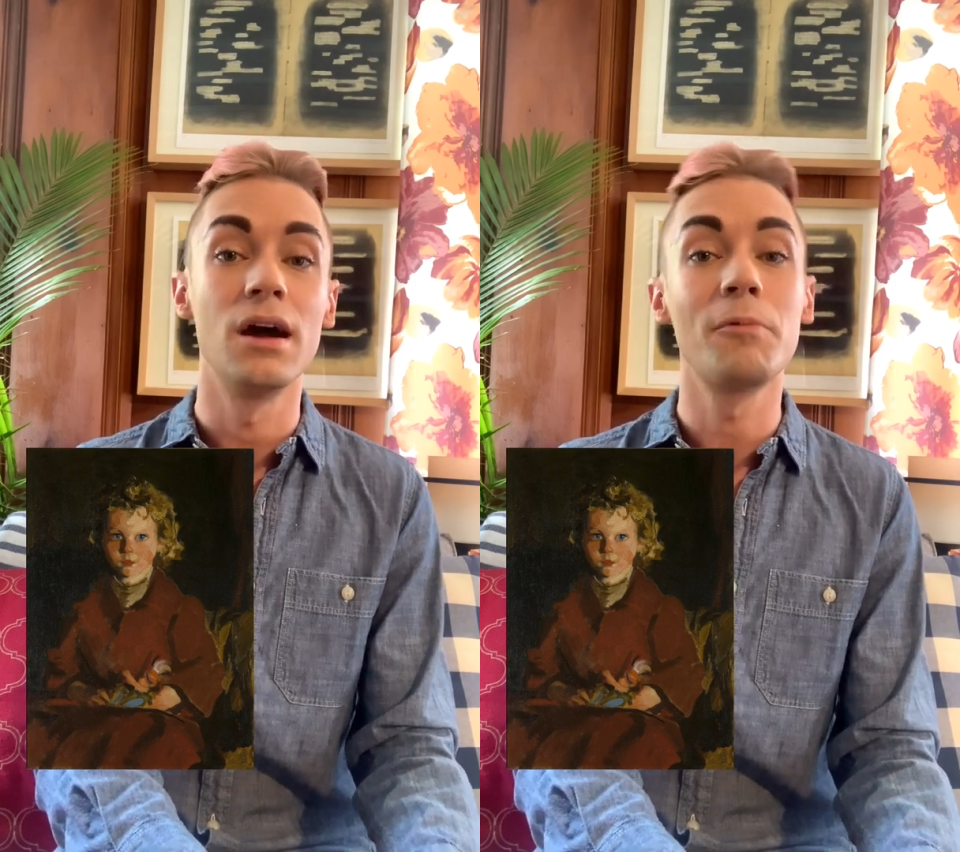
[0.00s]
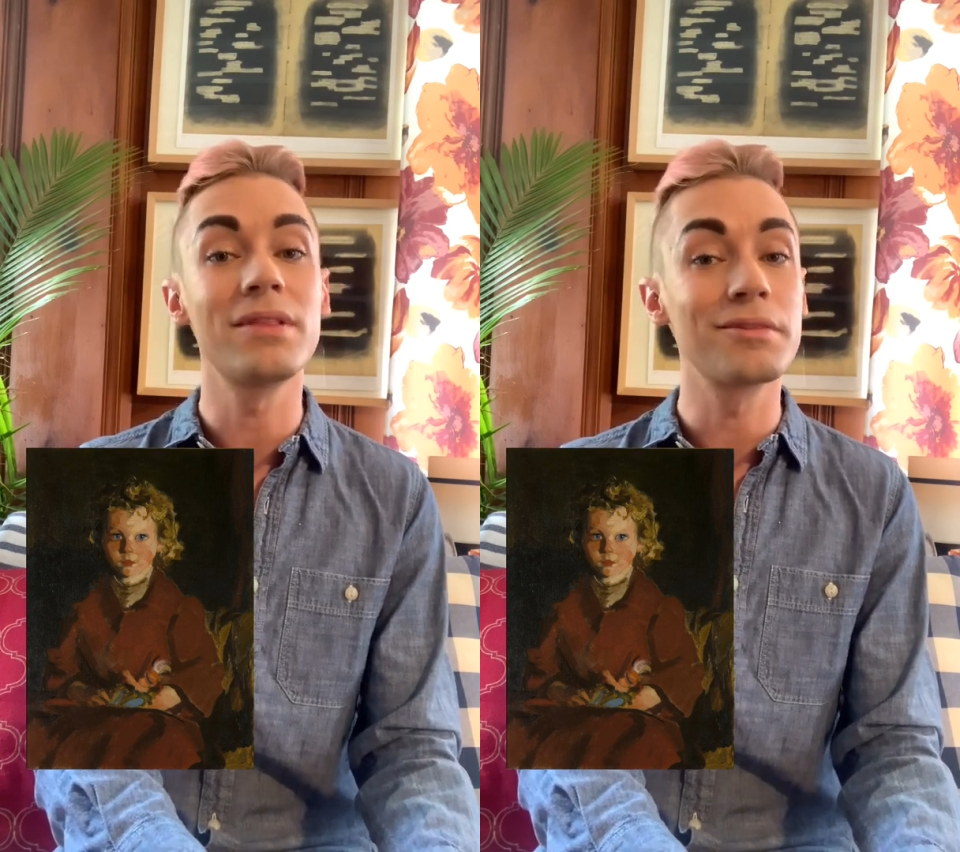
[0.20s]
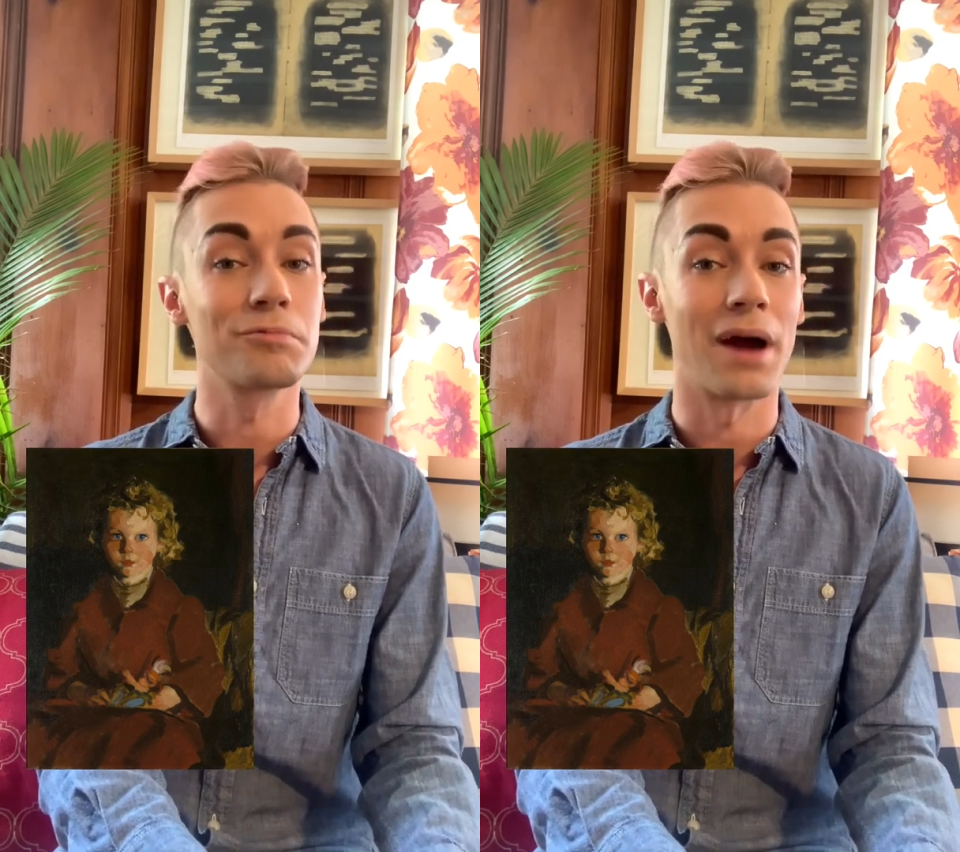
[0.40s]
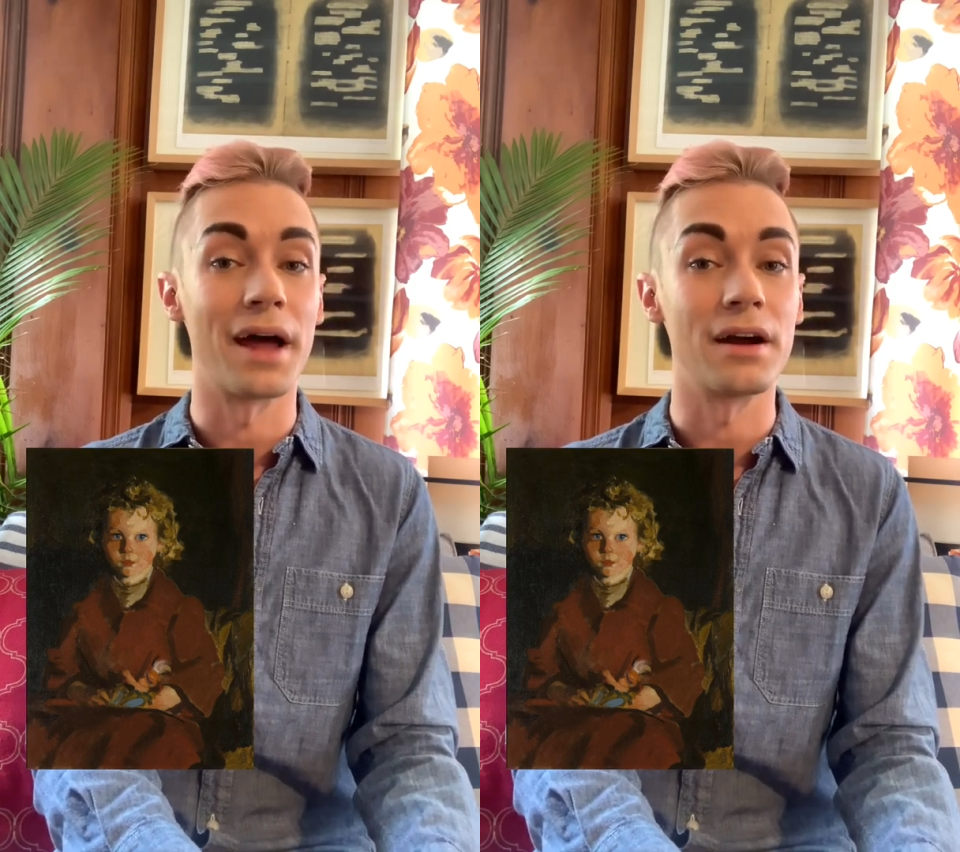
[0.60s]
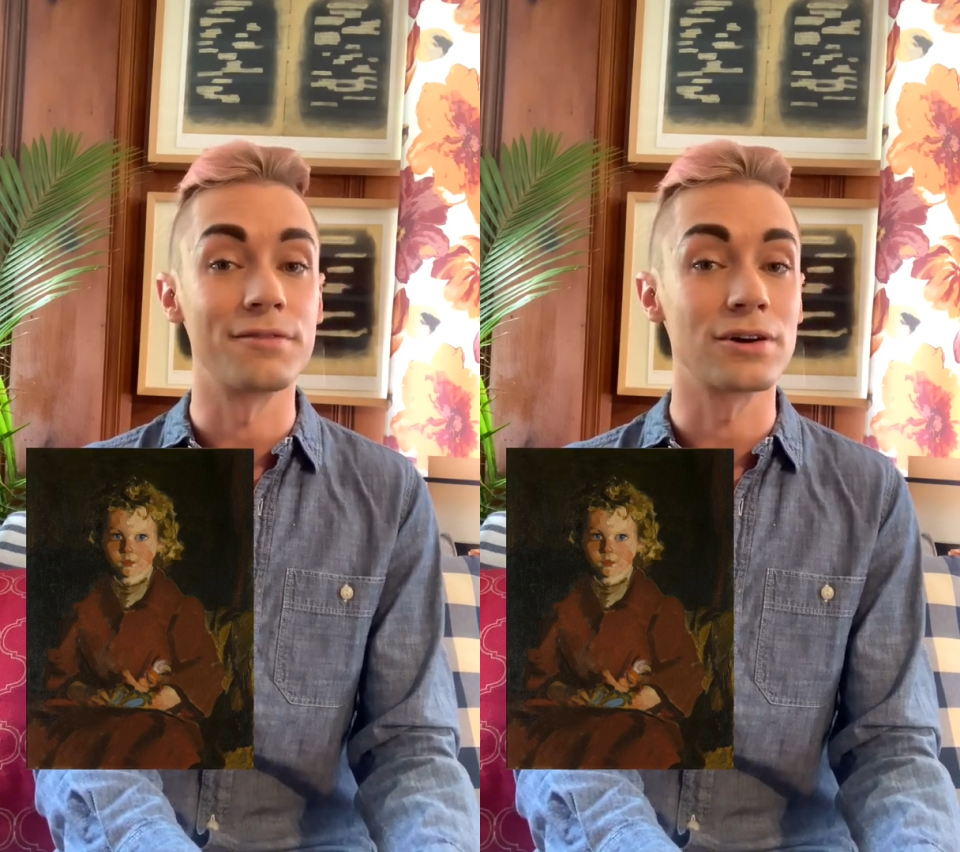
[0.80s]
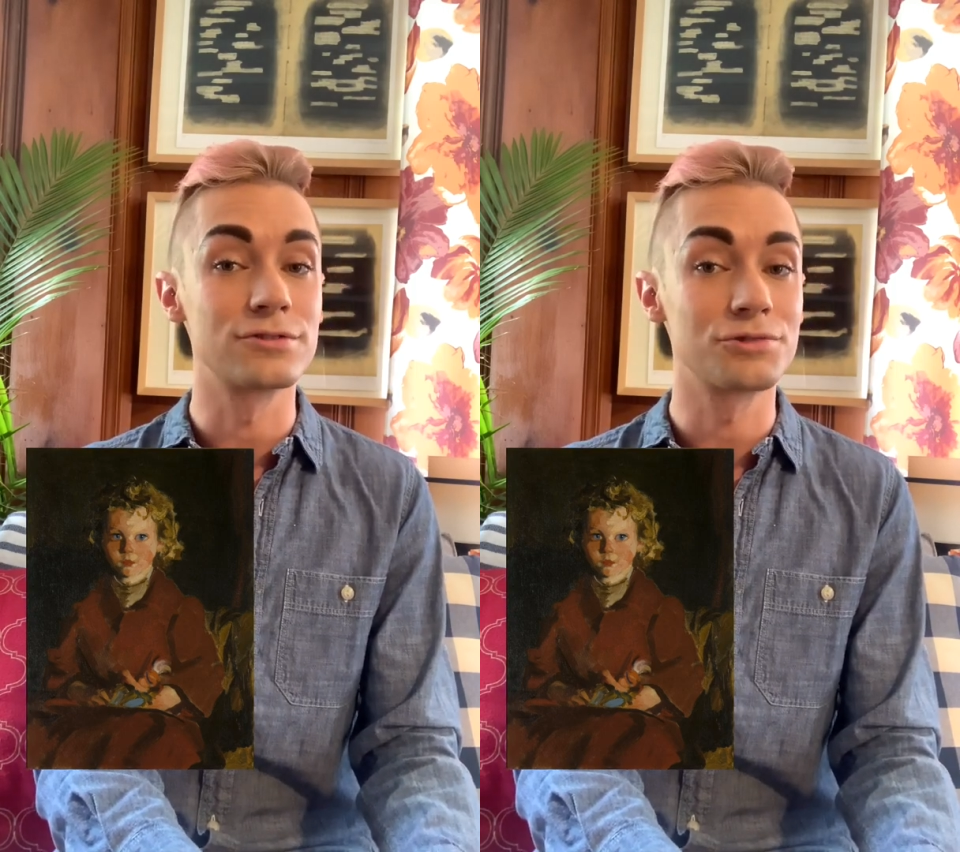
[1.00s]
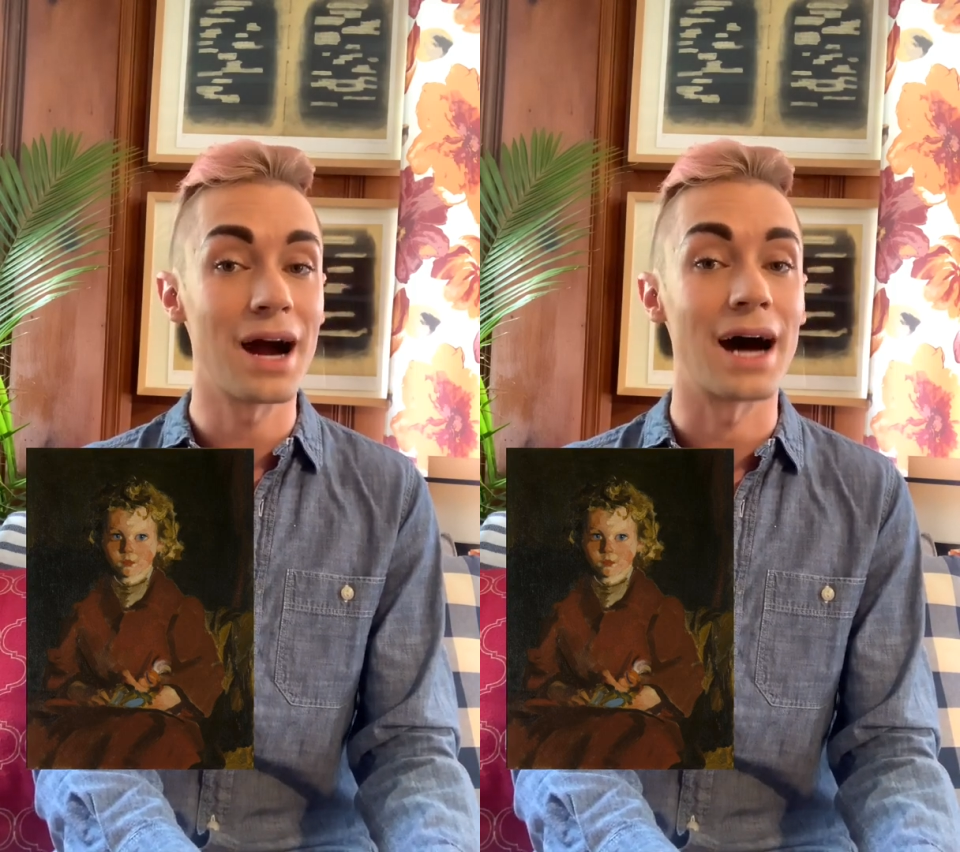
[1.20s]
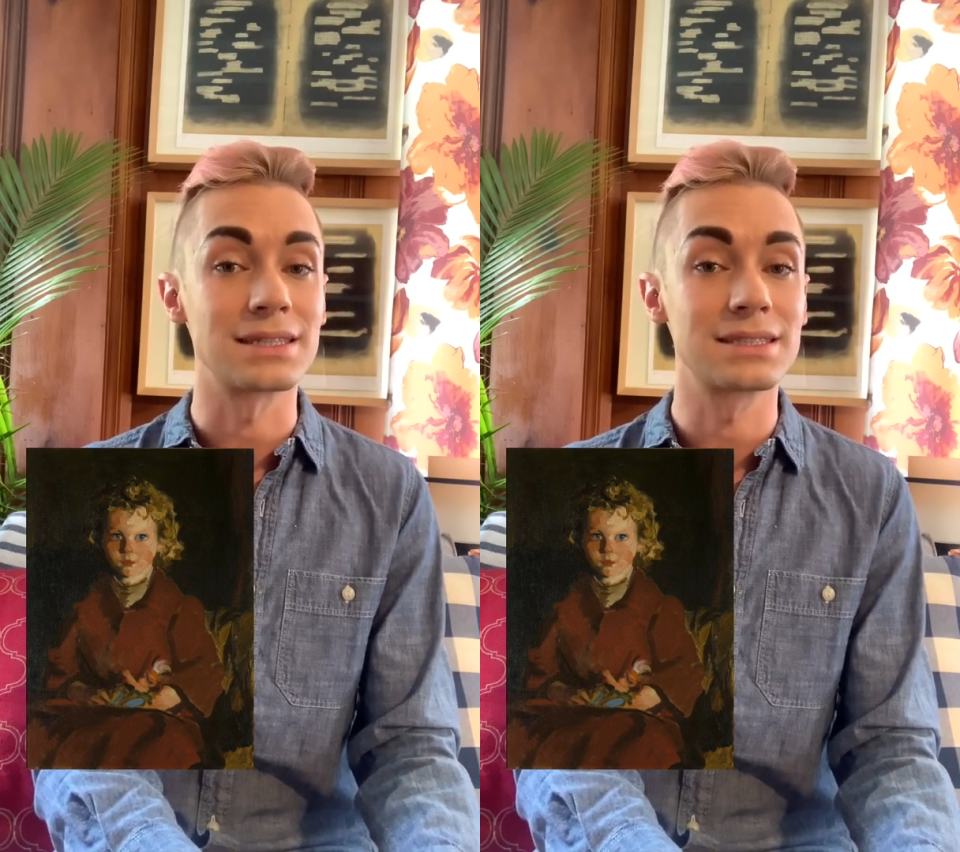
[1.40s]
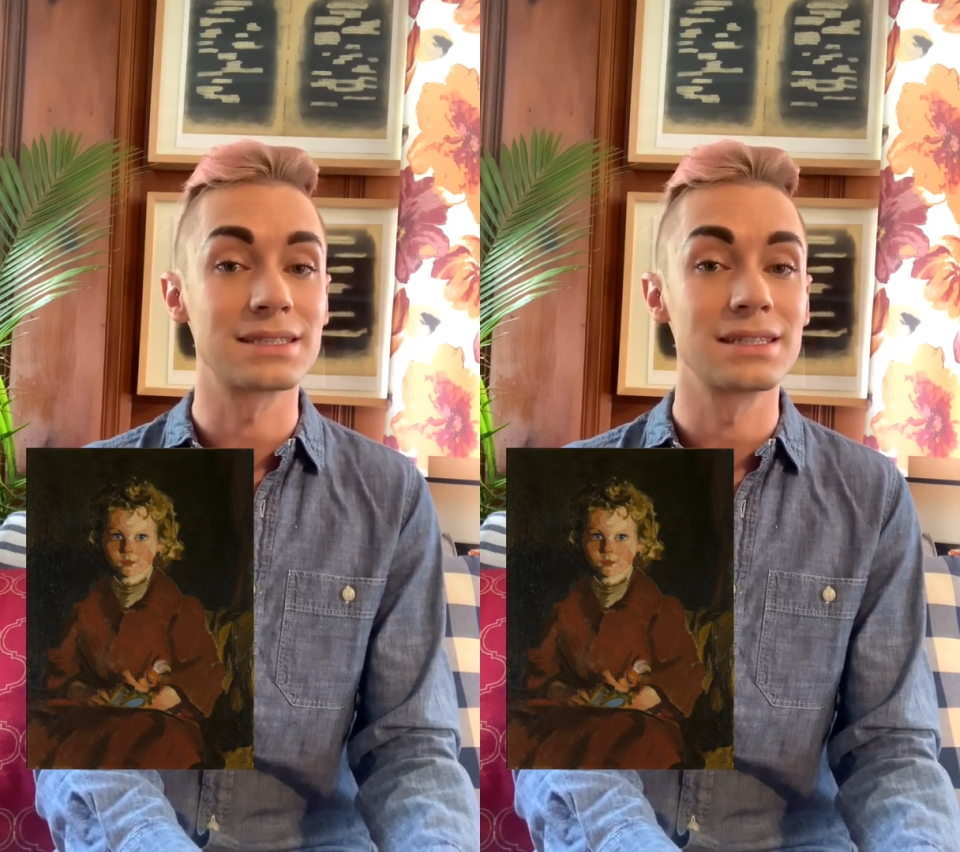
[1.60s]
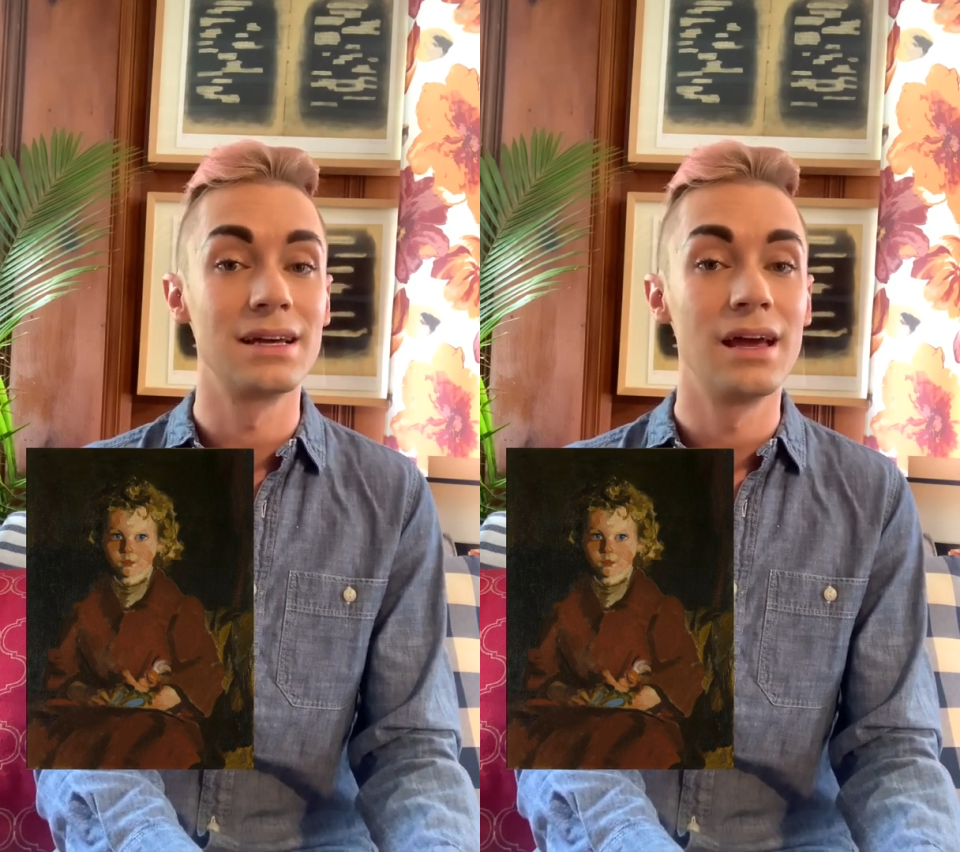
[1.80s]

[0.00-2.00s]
with the red of her dress.